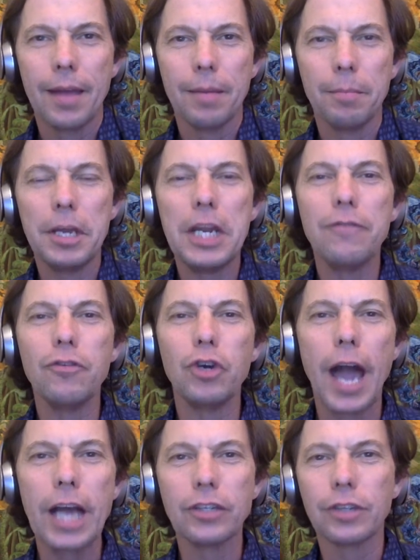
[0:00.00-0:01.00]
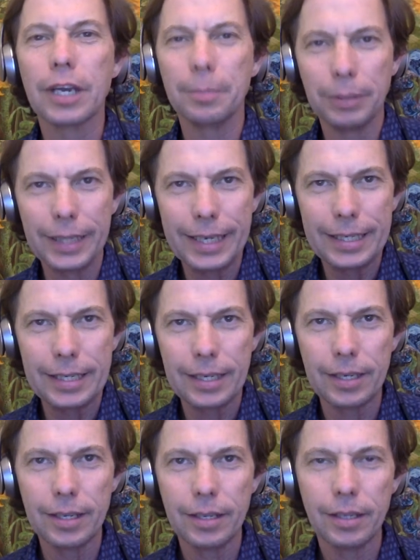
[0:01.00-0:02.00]
Many of you guys
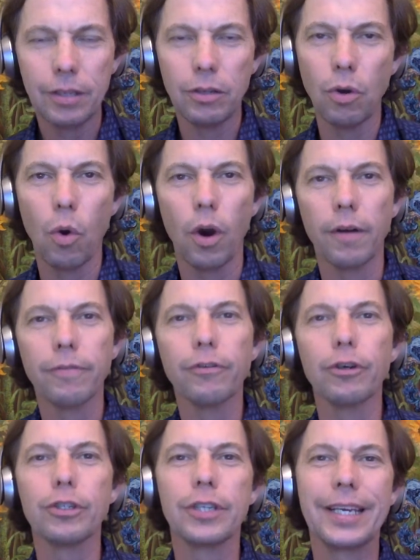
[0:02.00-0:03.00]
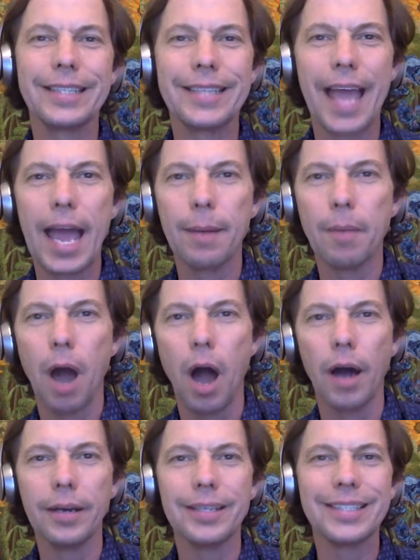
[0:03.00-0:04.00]
completed your first exam
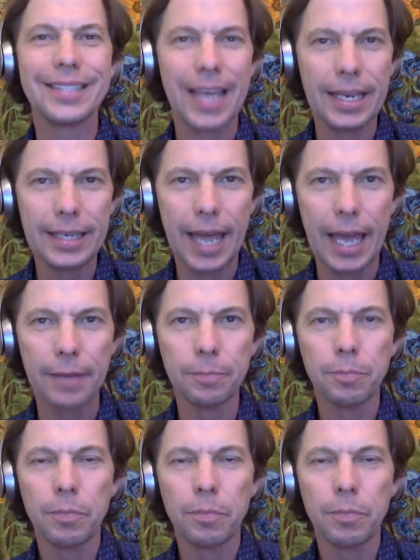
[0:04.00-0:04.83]
on Sunday.